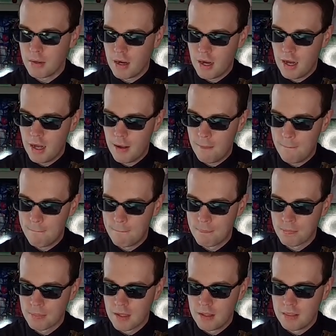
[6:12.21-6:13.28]

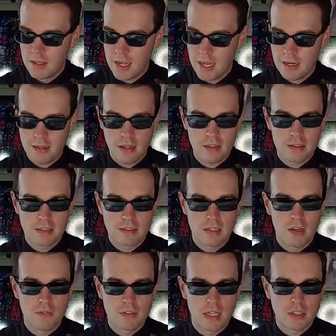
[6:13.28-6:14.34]
The handheld
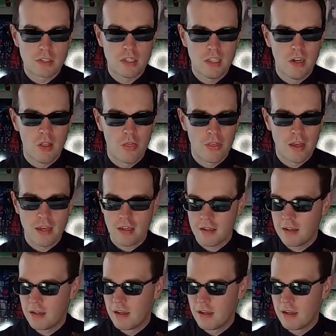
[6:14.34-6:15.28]
itself is actually a little thick.